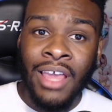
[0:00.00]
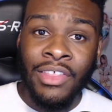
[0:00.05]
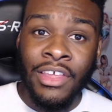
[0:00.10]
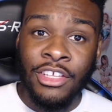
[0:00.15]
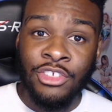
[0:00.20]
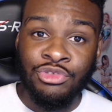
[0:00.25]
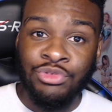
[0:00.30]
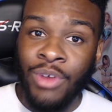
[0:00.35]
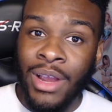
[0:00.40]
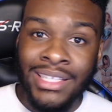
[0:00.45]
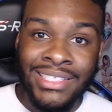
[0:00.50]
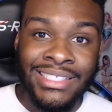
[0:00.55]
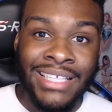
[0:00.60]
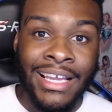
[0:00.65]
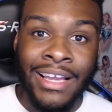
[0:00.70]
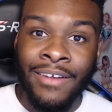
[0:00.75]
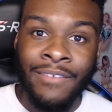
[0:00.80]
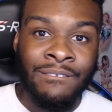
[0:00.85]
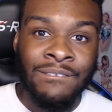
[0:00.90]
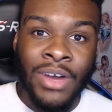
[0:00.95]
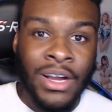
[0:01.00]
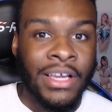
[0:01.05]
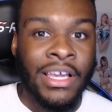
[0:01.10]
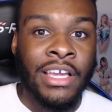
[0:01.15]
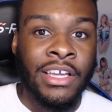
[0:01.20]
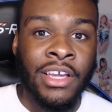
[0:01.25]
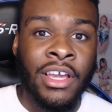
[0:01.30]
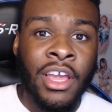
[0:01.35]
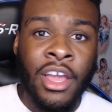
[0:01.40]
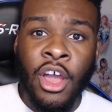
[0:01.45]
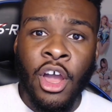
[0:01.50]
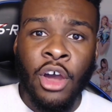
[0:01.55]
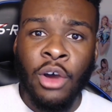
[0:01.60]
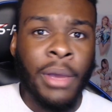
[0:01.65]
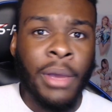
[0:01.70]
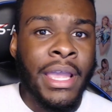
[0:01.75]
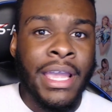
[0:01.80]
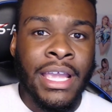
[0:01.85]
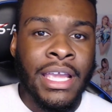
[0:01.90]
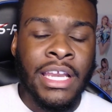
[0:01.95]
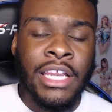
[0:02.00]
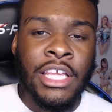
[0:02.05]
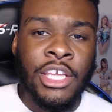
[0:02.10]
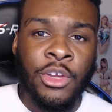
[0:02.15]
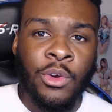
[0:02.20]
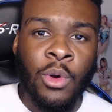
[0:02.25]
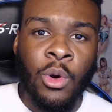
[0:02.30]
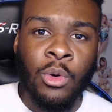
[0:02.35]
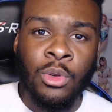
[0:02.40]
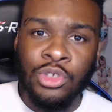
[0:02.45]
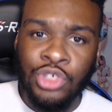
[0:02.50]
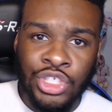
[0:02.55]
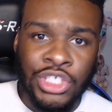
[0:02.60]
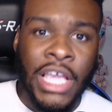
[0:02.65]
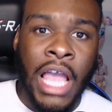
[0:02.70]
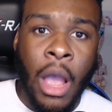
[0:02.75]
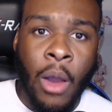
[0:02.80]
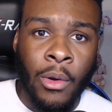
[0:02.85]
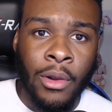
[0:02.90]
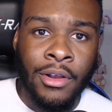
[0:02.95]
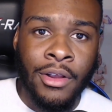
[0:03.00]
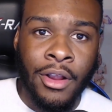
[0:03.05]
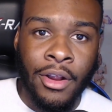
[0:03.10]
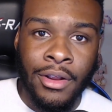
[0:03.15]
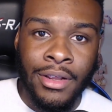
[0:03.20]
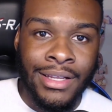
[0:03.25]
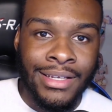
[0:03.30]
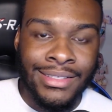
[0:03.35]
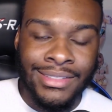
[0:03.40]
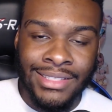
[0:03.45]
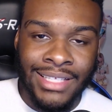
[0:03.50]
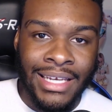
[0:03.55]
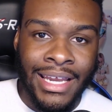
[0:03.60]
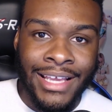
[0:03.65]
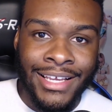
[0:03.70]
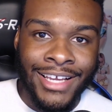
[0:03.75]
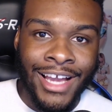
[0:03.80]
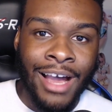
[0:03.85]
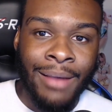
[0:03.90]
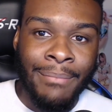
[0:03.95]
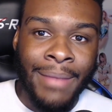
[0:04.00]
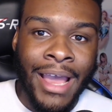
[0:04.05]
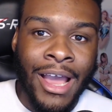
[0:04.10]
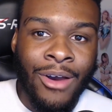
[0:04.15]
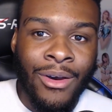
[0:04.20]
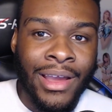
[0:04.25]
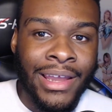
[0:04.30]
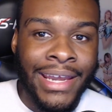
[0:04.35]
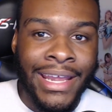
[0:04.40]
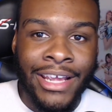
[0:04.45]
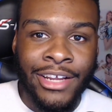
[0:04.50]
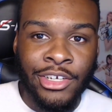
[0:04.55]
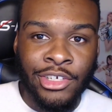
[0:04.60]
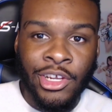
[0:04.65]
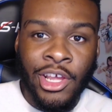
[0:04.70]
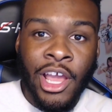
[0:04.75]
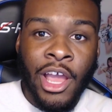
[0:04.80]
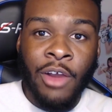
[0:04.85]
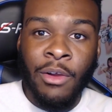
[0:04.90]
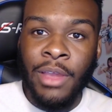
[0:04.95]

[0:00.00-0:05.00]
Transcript: They dress like fucking 80-year-old shower curtains, and they come out and they